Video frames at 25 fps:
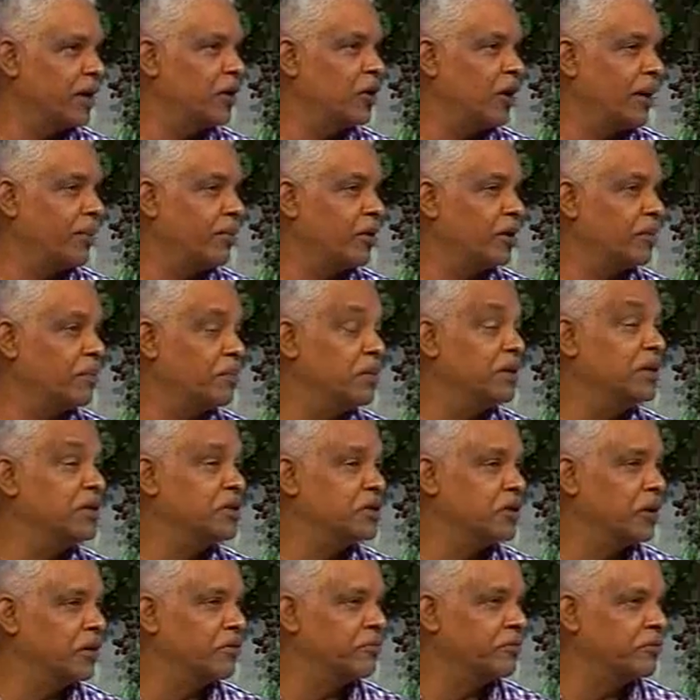I'm not a
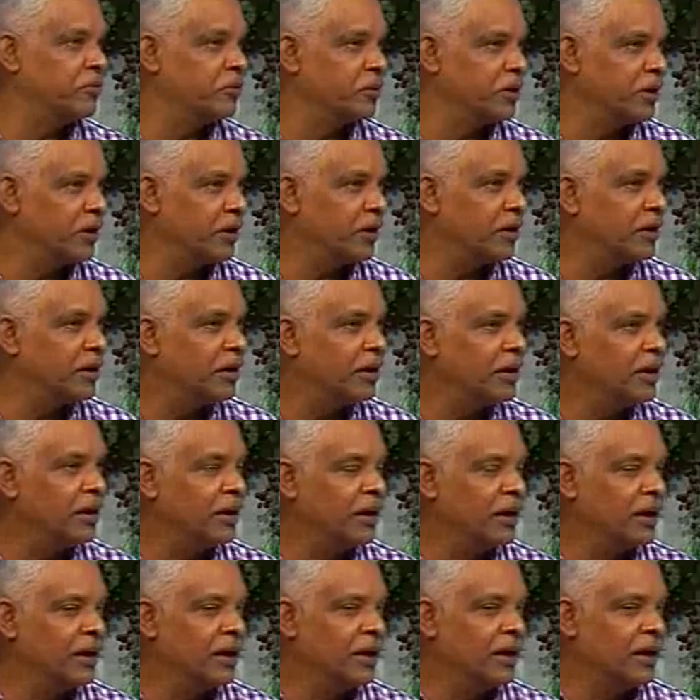binger on food, you know.
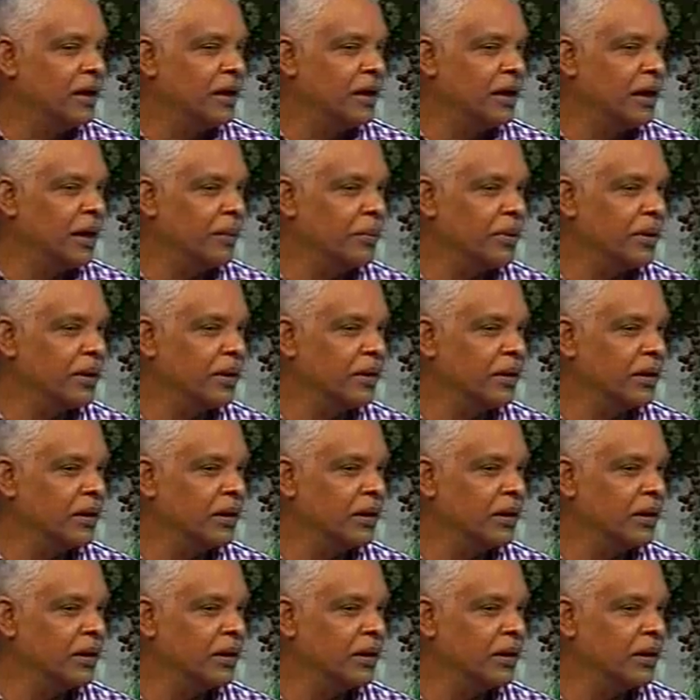I mean,